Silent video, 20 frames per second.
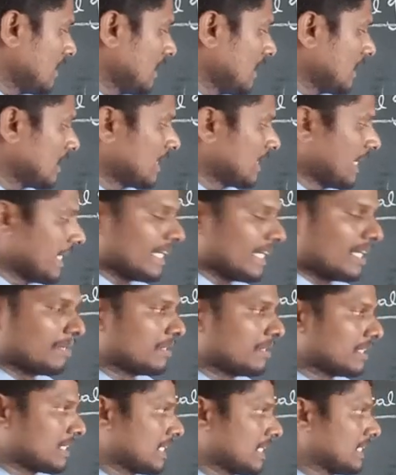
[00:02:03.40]
and
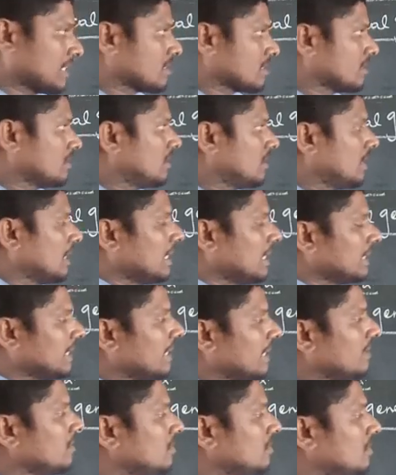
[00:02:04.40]
dihybrid grass. And
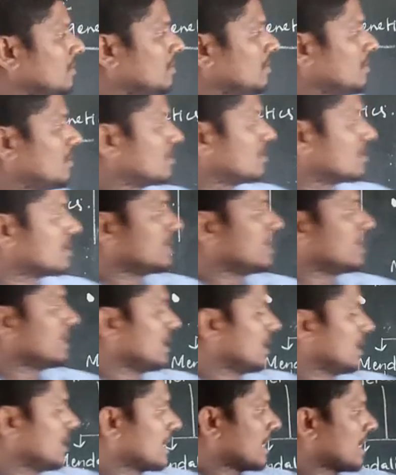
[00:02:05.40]
then
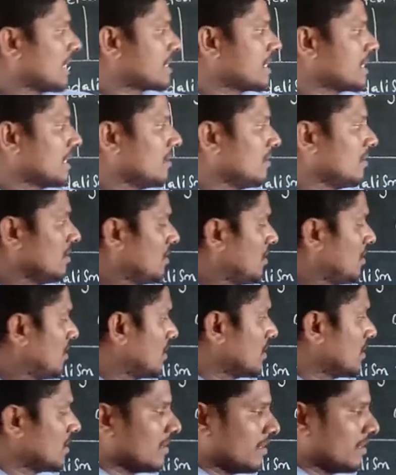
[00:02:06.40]
gene interaction
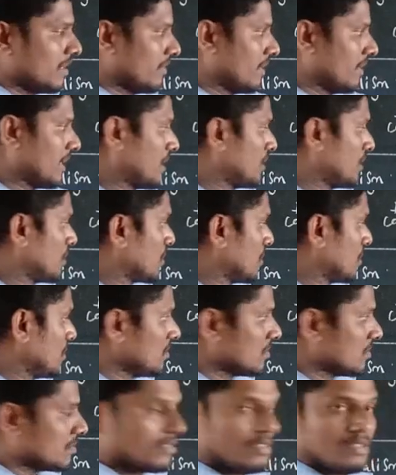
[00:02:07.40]
divided into
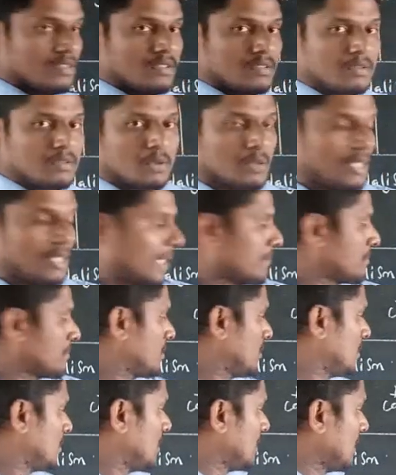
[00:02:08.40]
2
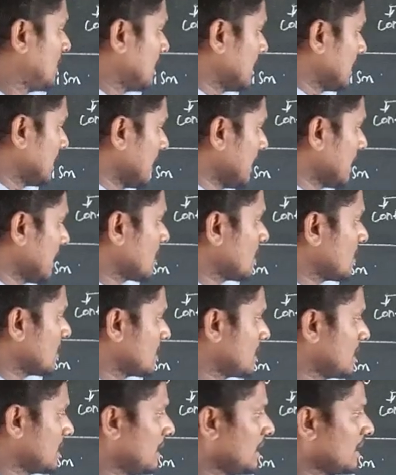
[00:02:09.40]
types:
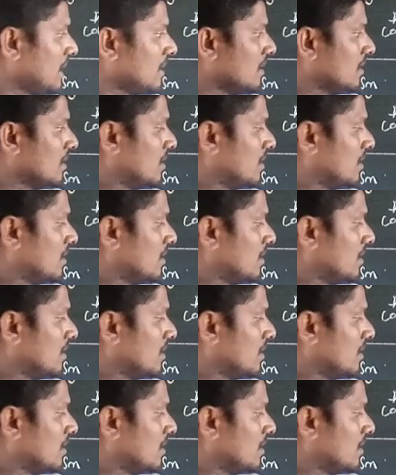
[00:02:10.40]
intragenic,